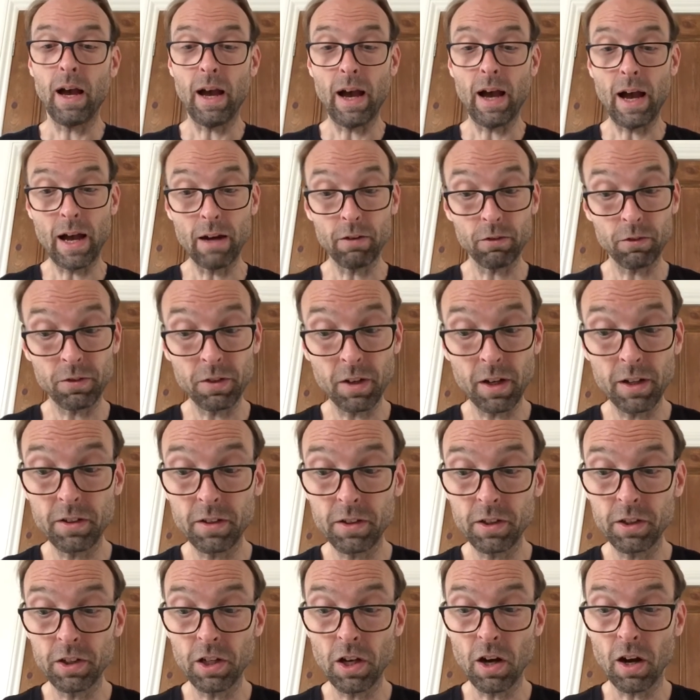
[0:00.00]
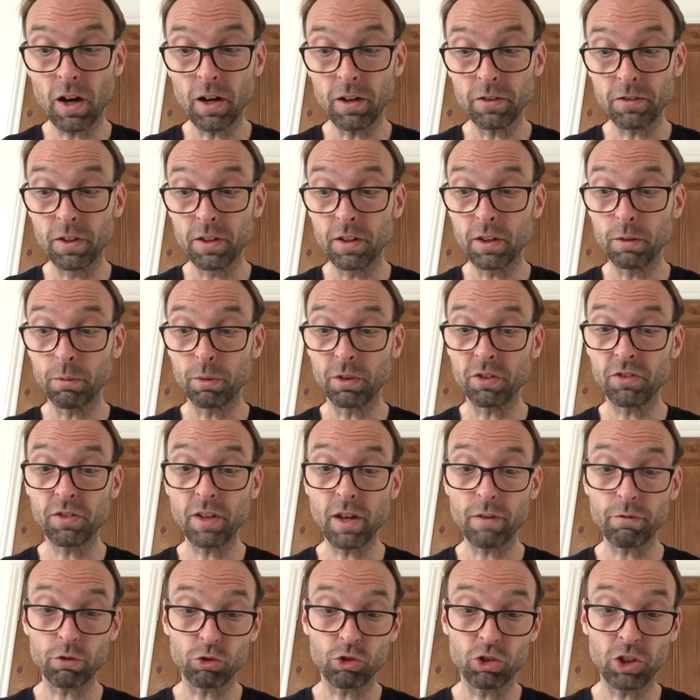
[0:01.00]
Outside in the yard there were
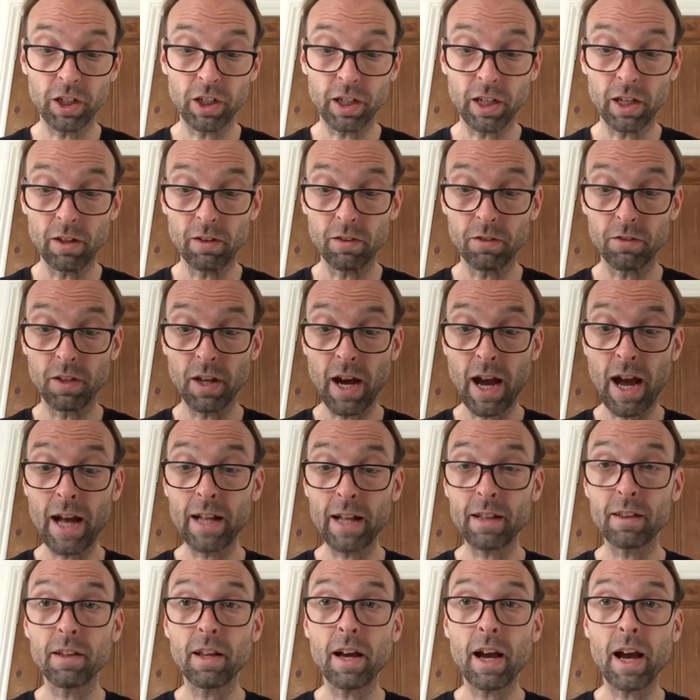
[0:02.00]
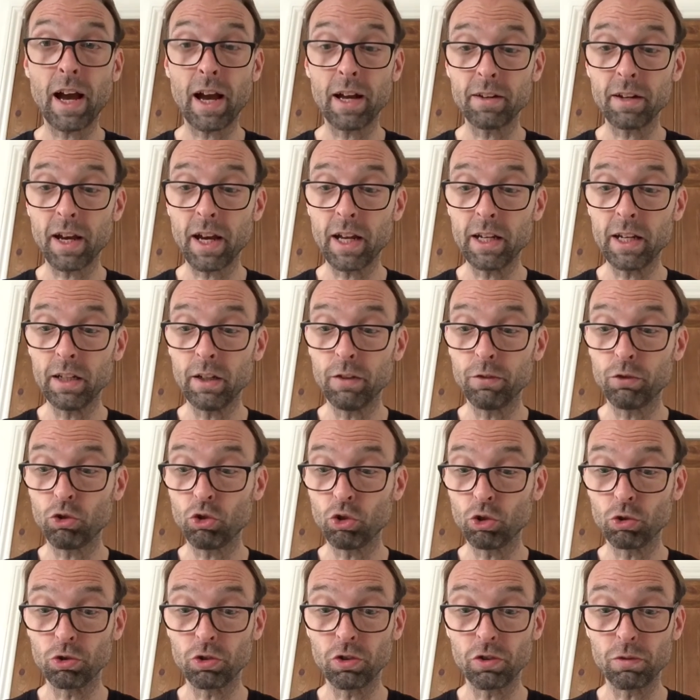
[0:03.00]
several chickens that hadn't had any of
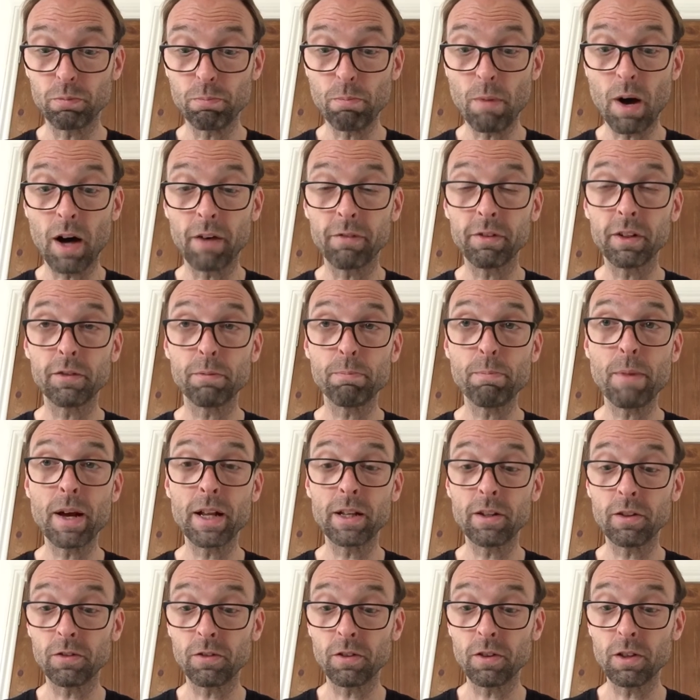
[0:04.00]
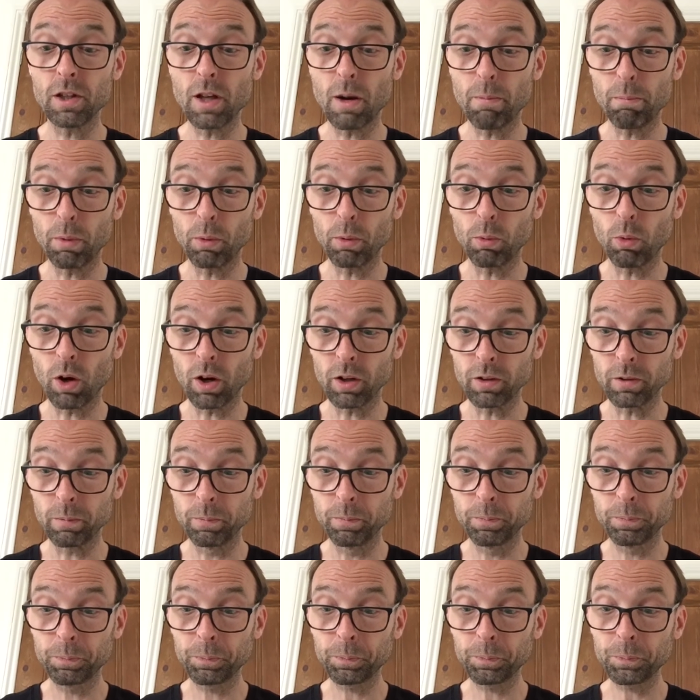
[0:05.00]
George's Marvellous Medicine Number 1.
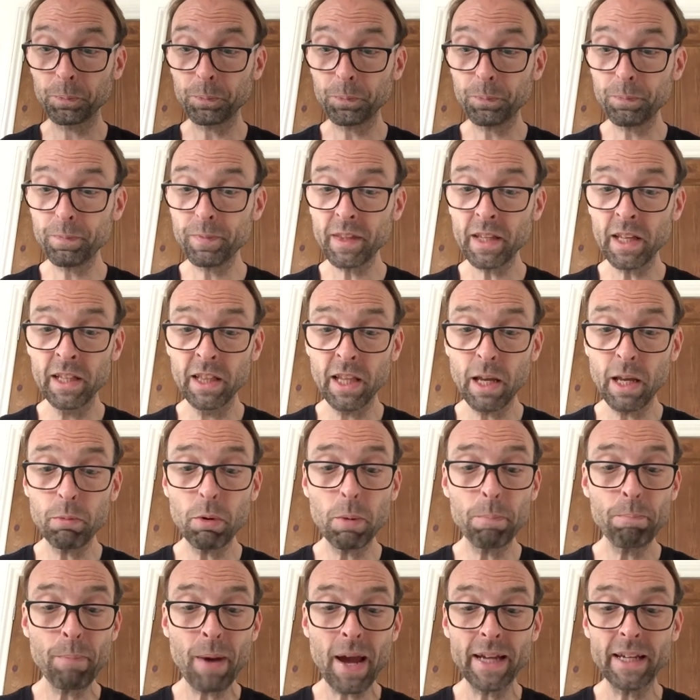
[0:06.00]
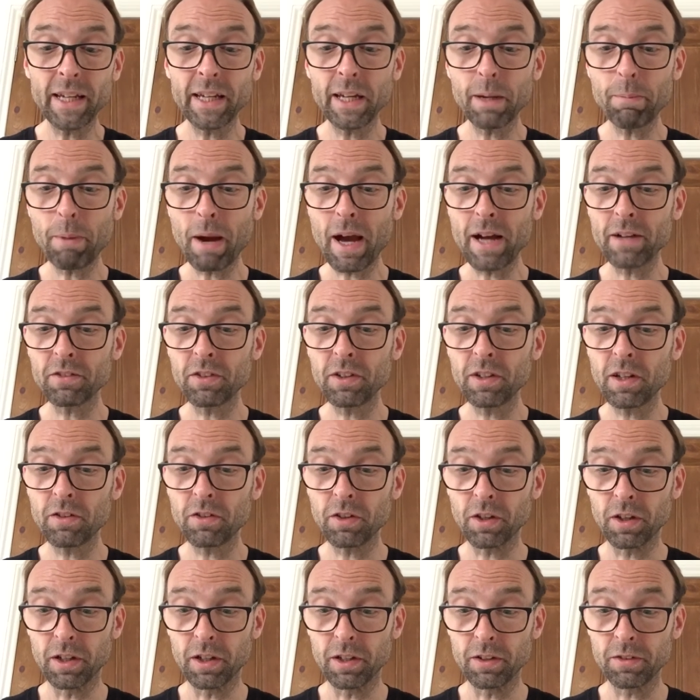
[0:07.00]
They were pecking about in the
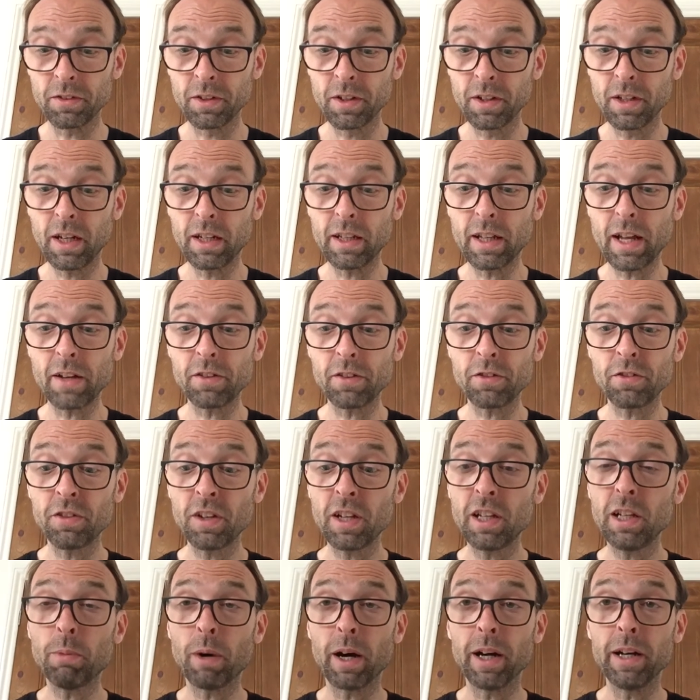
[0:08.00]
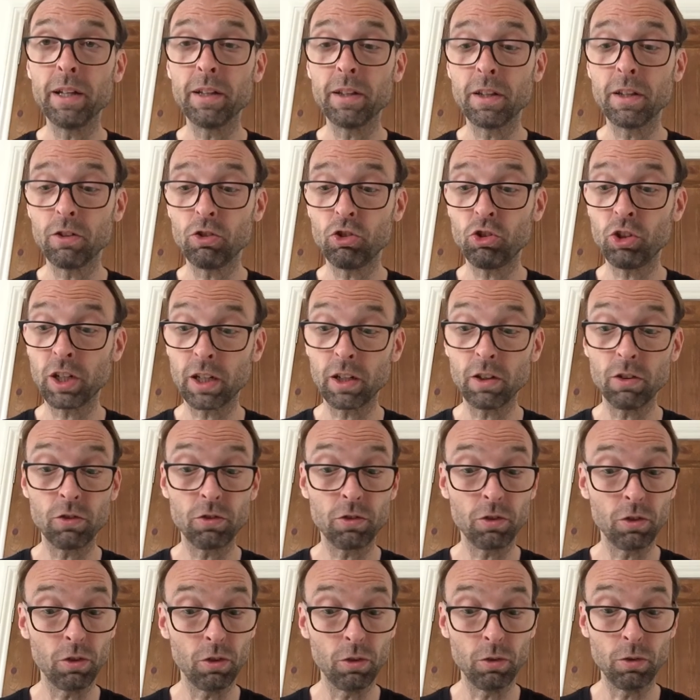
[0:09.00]
dirt in that silly way that chickens
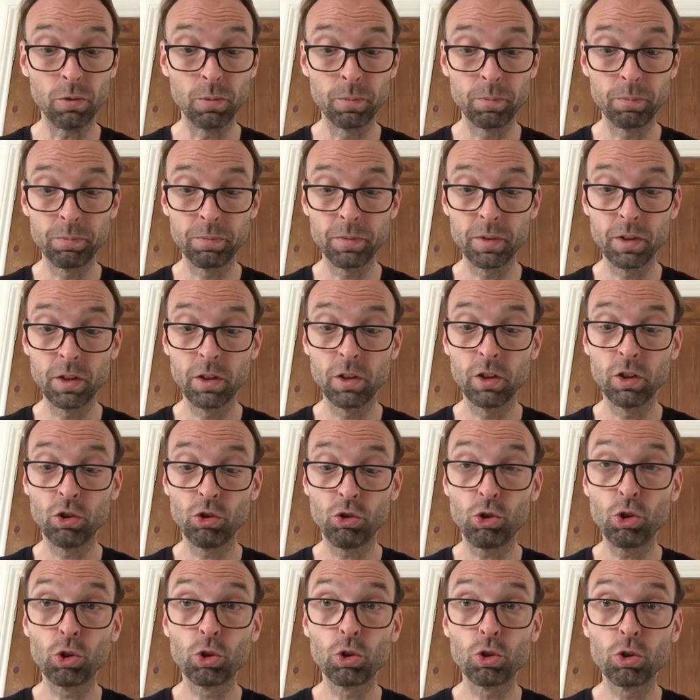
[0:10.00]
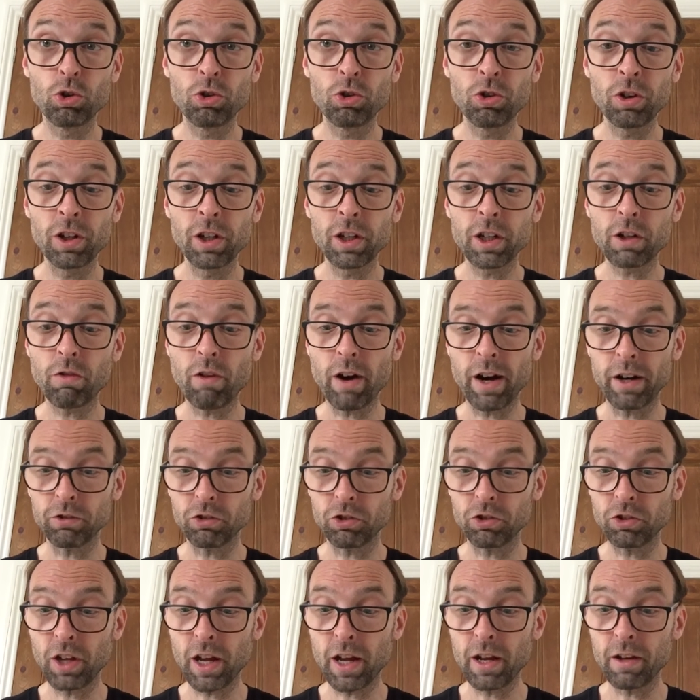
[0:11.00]
do. George
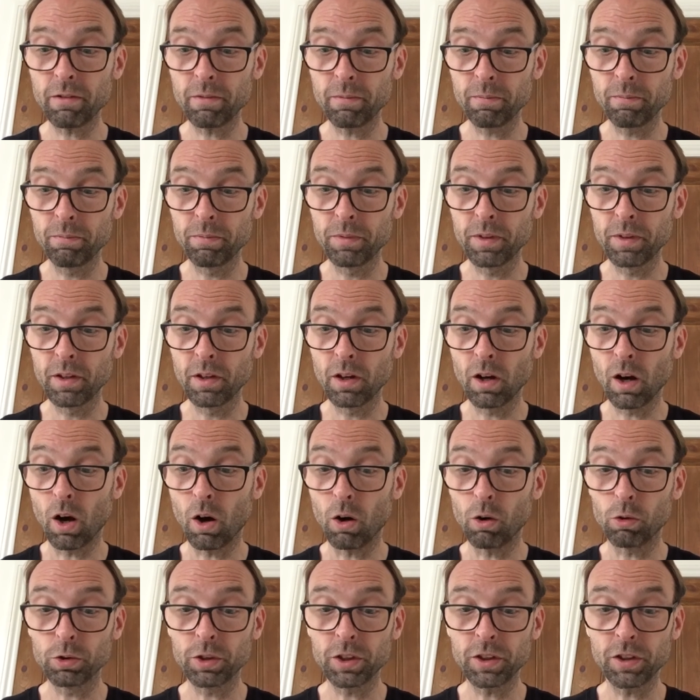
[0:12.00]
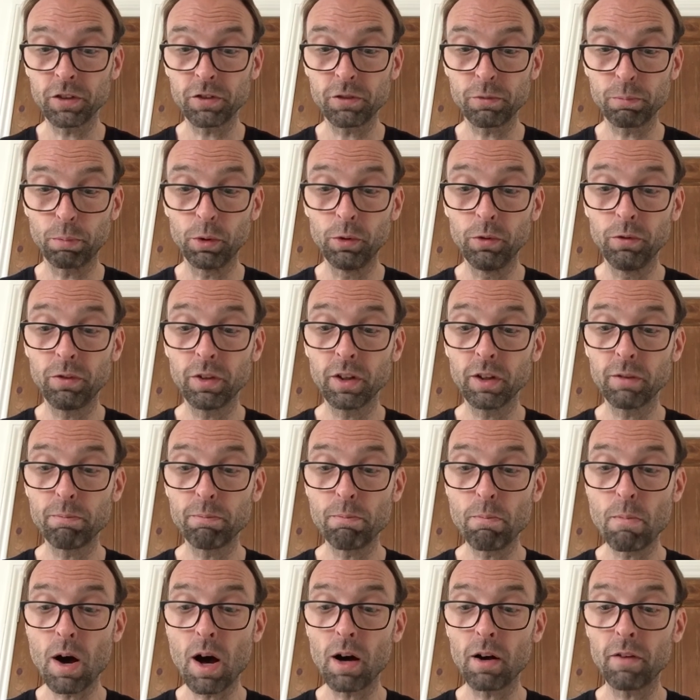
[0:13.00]
crouched down, holding a spoonful of
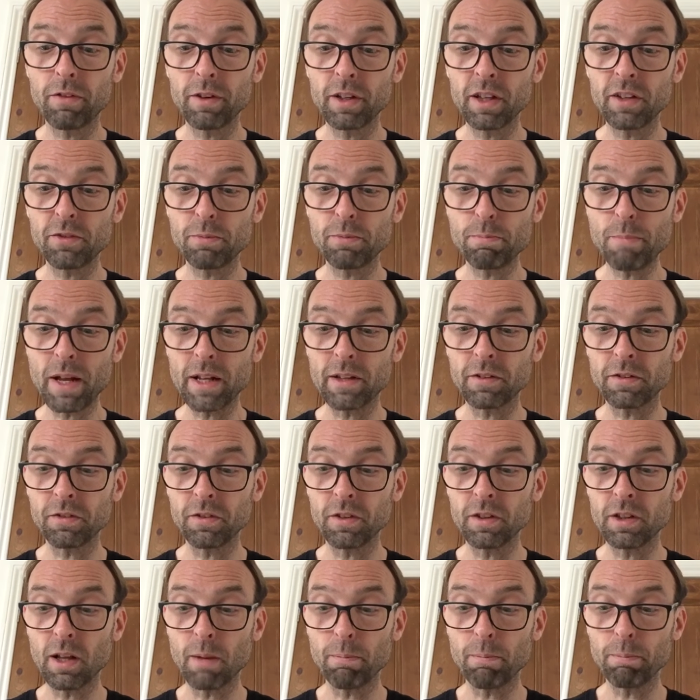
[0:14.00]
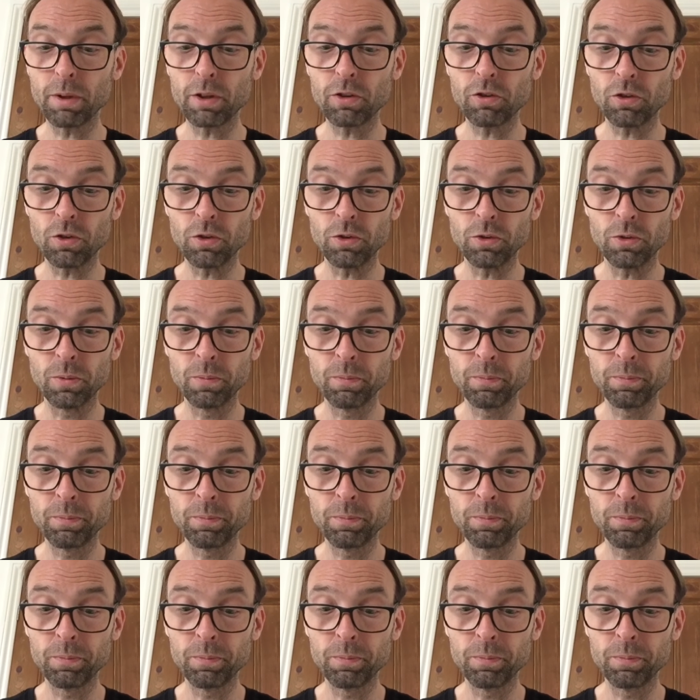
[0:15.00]
Marvellous Medicine Number 2.